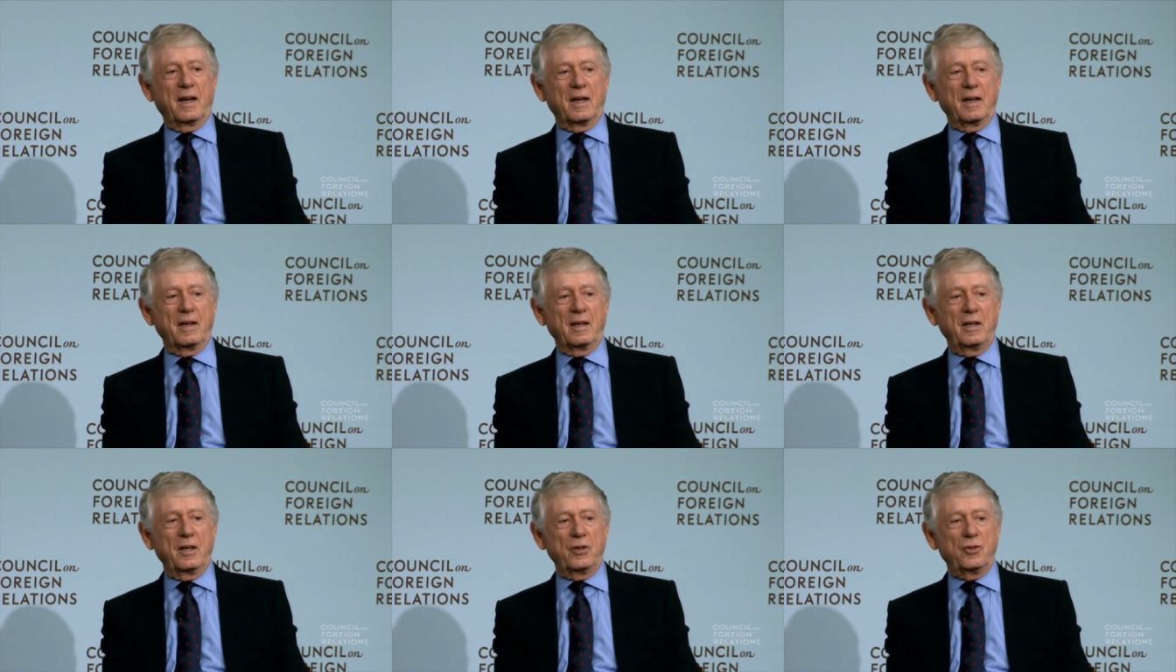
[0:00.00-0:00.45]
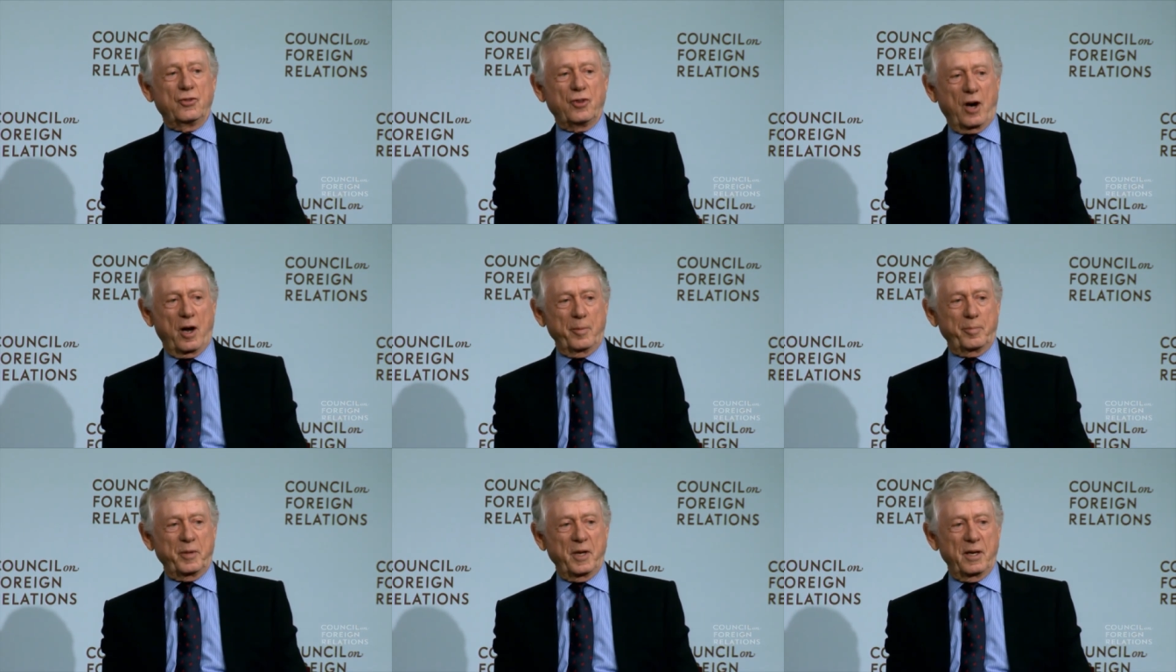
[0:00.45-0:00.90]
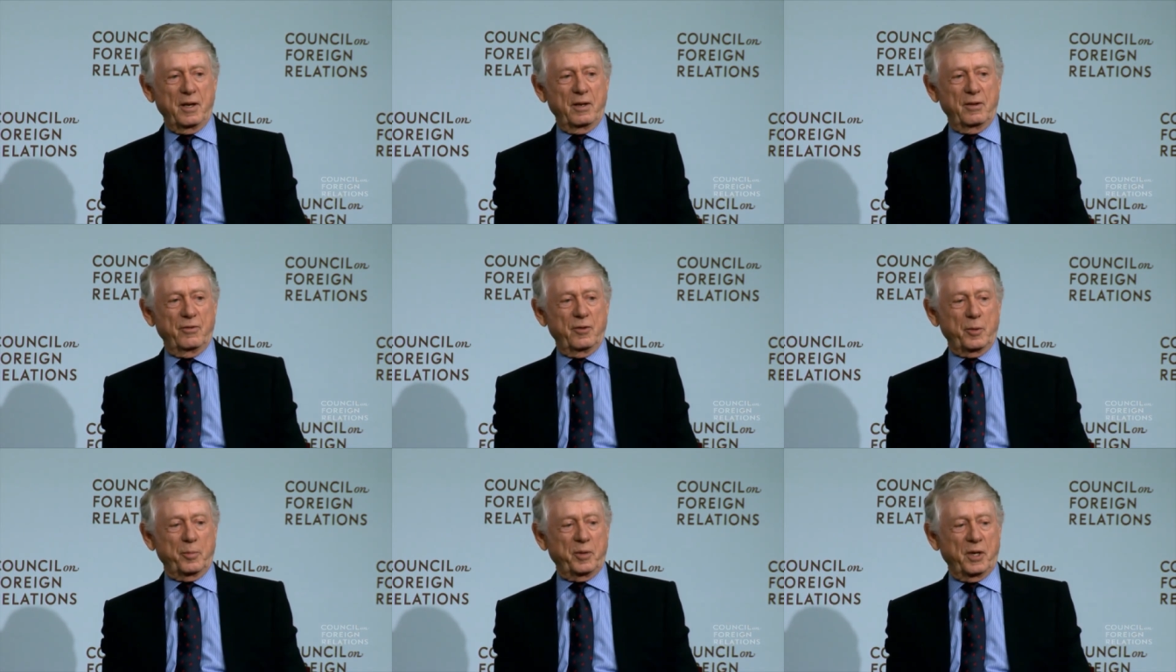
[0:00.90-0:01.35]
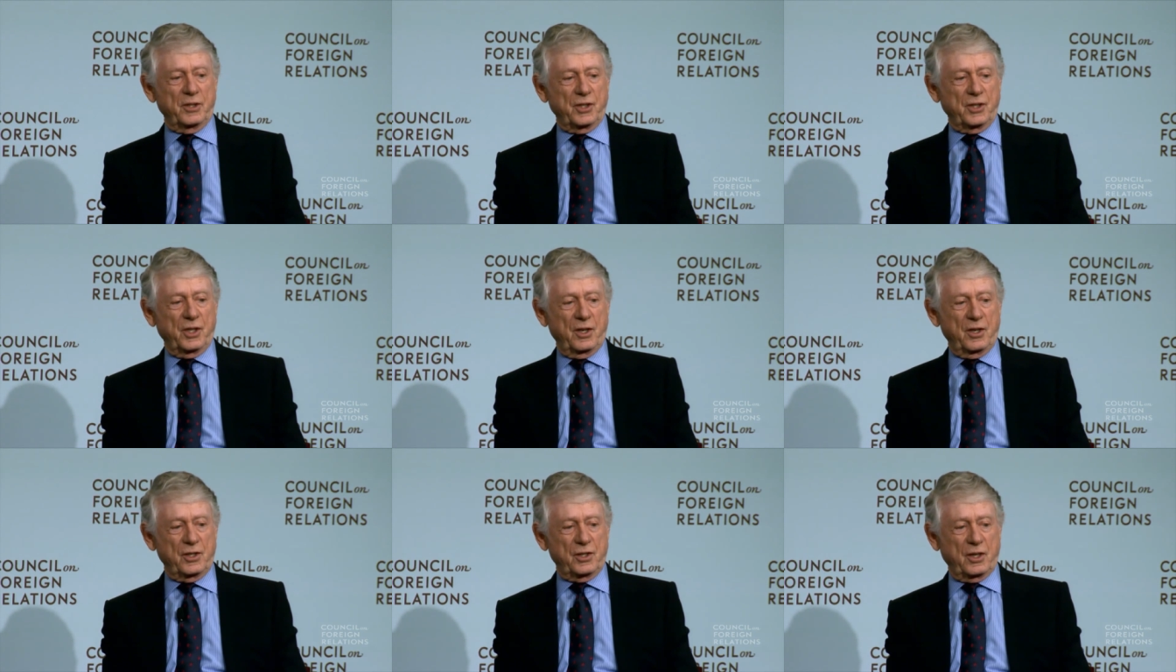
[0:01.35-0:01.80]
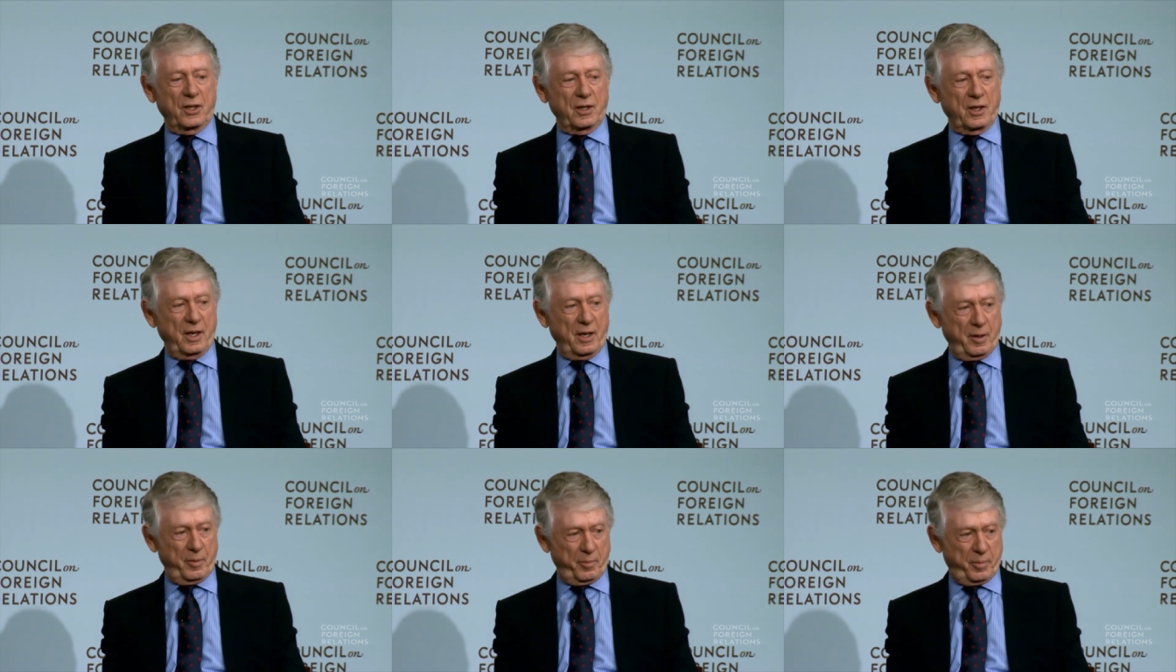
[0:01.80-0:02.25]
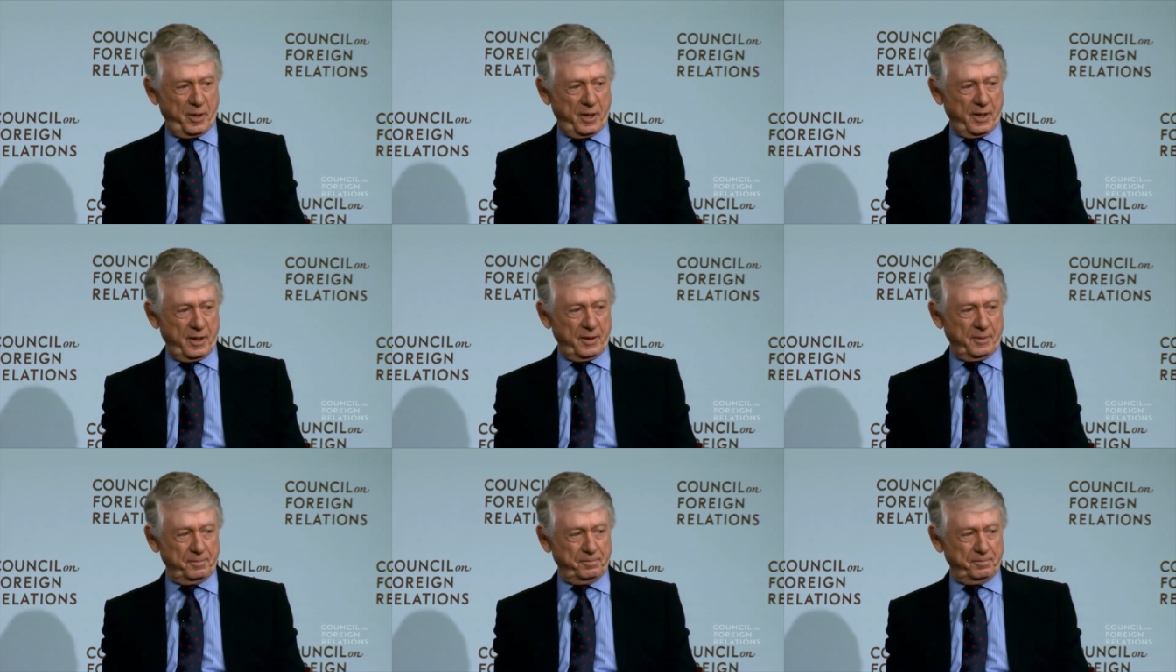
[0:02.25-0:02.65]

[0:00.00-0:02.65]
and he dropped out of the presidential campaign